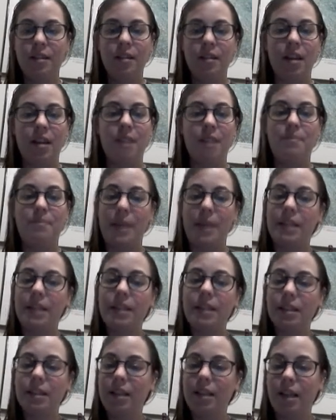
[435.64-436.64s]
It
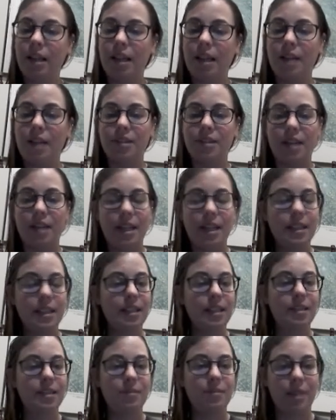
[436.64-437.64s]
basically allows
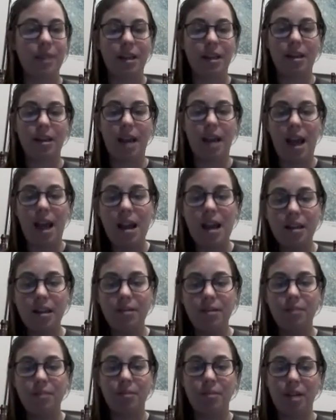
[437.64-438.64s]
scientists to make
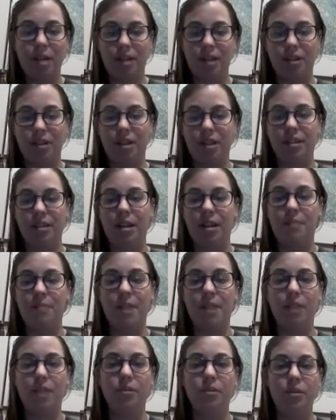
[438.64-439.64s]
accurate predictions
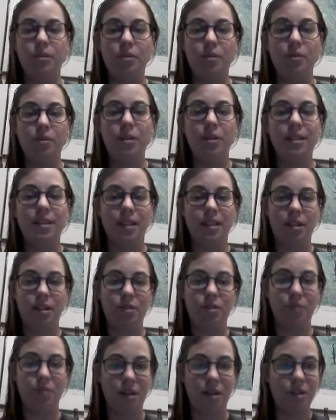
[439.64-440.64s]
about new
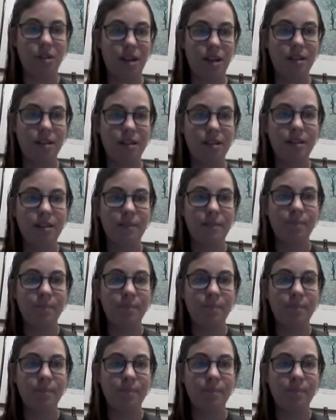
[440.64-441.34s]
situations.